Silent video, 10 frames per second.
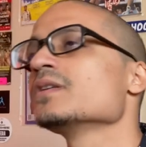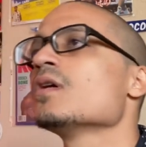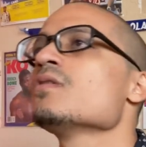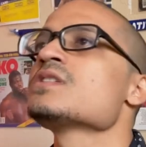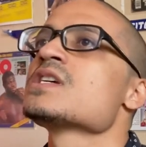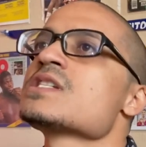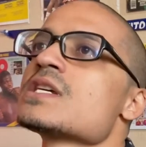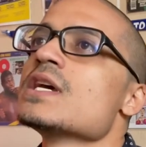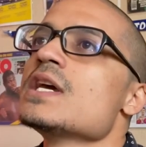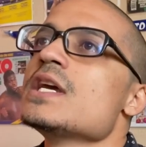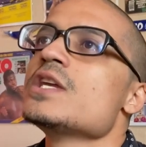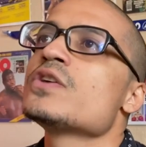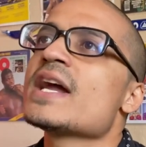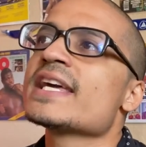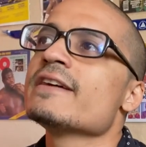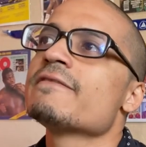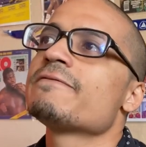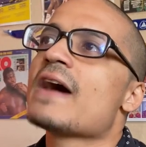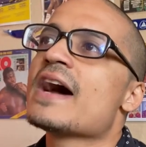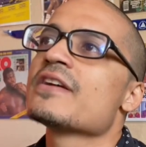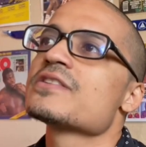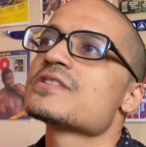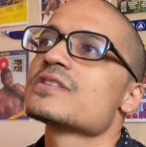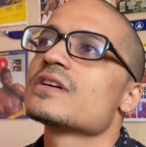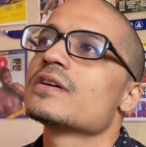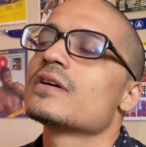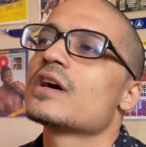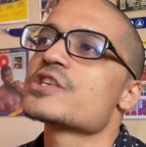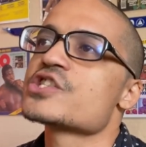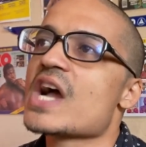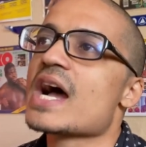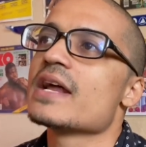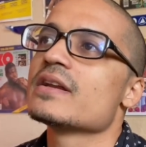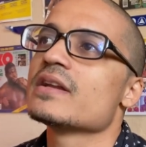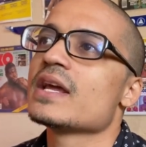You know, it's just, you got to give fighters a shot.